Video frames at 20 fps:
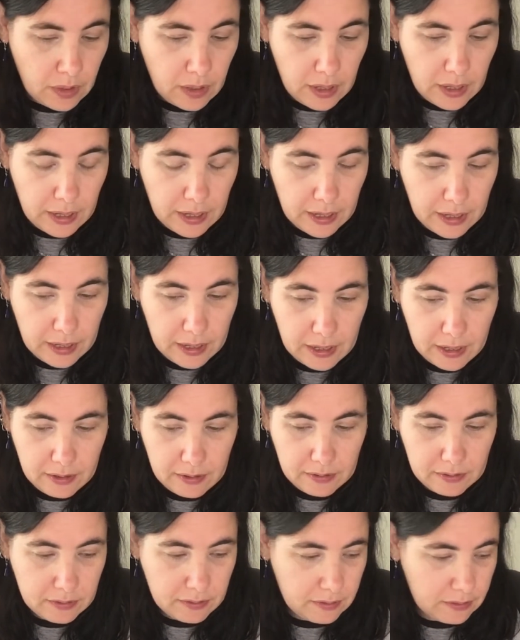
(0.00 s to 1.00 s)
that
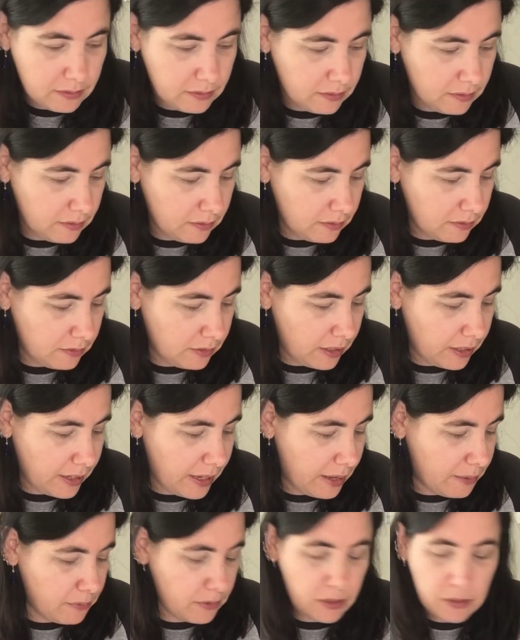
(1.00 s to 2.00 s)

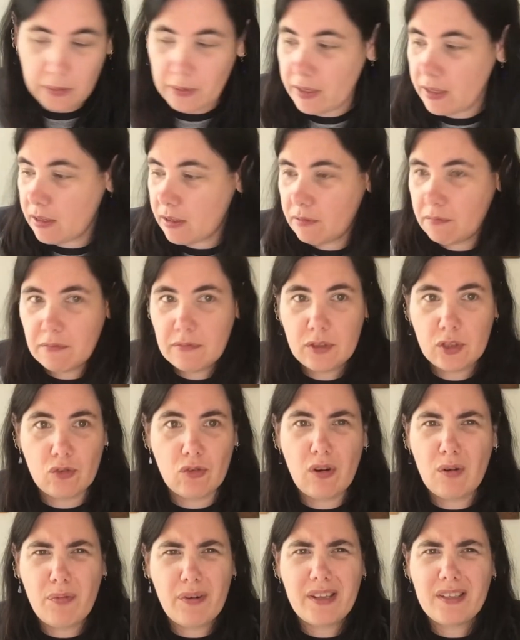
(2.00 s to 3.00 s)
came this week.
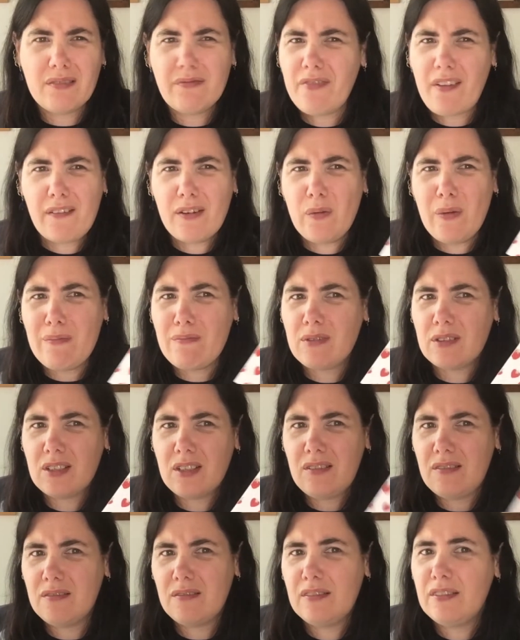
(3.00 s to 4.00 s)
Strawberries, very
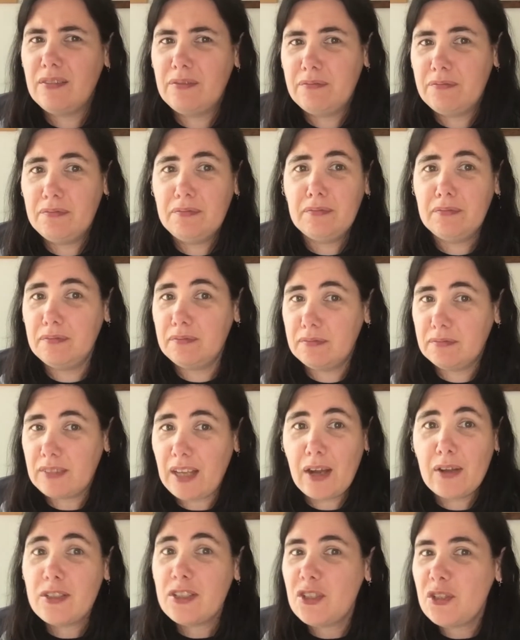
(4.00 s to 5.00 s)
Wimbledon.
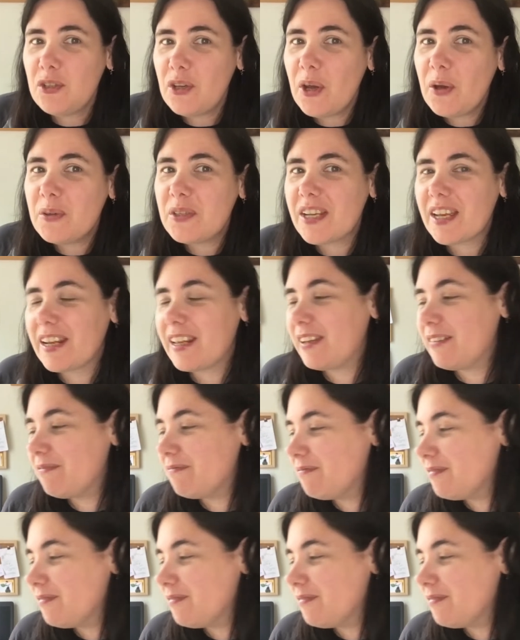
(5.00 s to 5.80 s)
How did you know, Janet?